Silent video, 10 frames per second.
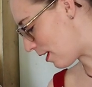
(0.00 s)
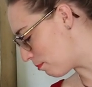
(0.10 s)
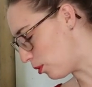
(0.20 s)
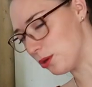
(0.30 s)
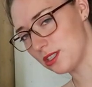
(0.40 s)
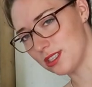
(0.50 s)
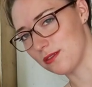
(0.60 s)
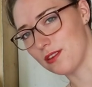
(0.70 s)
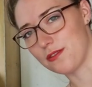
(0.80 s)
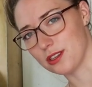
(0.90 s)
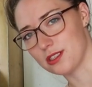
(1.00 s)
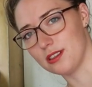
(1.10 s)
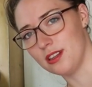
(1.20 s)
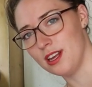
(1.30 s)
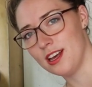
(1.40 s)
important of a
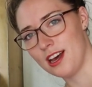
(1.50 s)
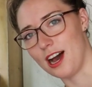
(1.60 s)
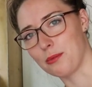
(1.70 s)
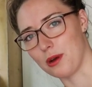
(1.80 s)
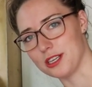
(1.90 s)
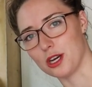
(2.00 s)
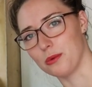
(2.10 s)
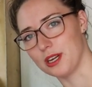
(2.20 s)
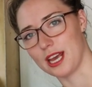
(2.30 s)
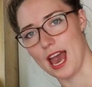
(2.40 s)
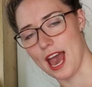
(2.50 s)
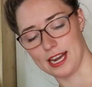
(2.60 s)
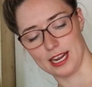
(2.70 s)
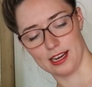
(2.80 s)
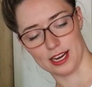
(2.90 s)
fossil, I don't want to get
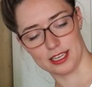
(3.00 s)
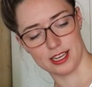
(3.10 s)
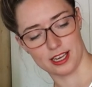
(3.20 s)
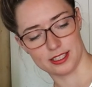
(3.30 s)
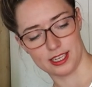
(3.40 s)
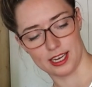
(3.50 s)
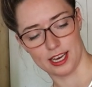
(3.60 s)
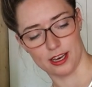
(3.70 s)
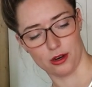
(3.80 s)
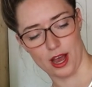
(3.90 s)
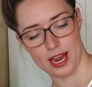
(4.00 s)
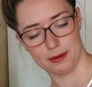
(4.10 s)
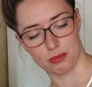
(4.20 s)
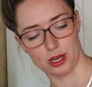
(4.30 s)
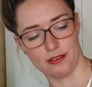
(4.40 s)
any like dust in it or
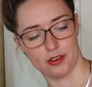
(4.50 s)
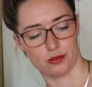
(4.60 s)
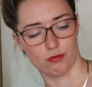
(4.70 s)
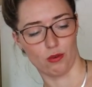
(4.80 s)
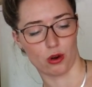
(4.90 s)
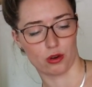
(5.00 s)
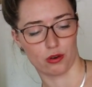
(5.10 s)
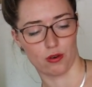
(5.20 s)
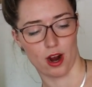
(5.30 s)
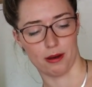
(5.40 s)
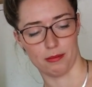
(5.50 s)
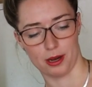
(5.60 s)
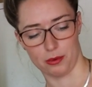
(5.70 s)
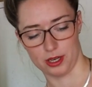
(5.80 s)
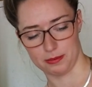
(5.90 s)
any previous rock crumb.
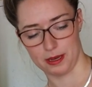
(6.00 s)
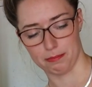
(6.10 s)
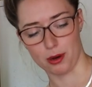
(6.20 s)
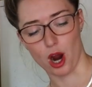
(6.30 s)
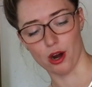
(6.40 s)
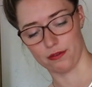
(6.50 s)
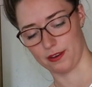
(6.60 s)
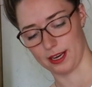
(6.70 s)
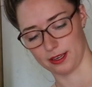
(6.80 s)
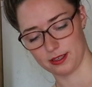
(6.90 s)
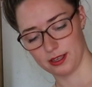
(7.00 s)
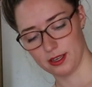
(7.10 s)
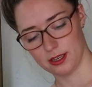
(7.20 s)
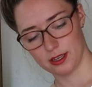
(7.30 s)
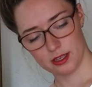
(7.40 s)
I want it to be perfect.
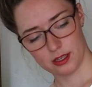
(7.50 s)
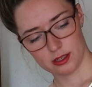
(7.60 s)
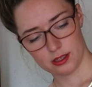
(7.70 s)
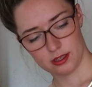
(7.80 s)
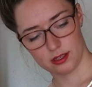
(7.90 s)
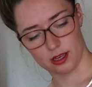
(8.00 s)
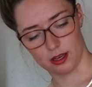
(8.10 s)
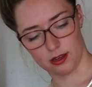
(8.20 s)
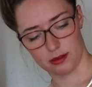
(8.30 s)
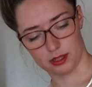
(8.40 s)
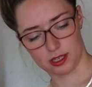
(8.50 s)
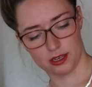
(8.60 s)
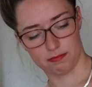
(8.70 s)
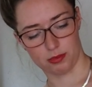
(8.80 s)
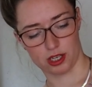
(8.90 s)
So I'm just
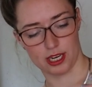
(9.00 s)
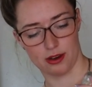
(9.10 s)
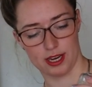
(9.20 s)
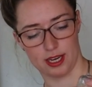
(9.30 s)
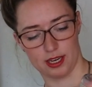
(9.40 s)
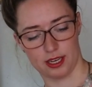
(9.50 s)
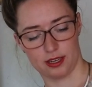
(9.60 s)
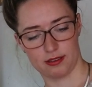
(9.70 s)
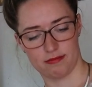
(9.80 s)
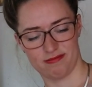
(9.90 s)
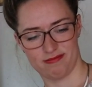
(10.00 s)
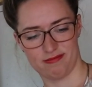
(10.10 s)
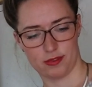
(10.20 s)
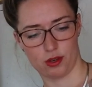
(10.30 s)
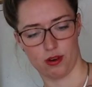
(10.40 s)
going to brush out any like
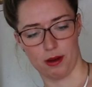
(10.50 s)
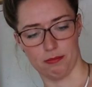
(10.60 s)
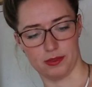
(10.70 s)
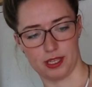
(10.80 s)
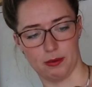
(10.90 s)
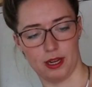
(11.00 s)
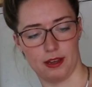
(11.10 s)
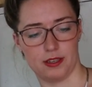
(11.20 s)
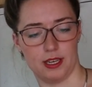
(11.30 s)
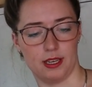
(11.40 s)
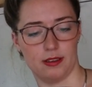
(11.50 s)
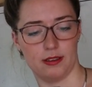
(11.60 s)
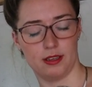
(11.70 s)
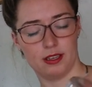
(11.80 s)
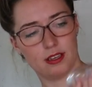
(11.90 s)
crumbs that were left in here.
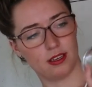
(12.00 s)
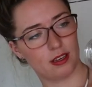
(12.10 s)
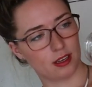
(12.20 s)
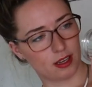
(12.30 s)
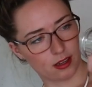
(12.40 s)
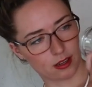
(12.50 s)
It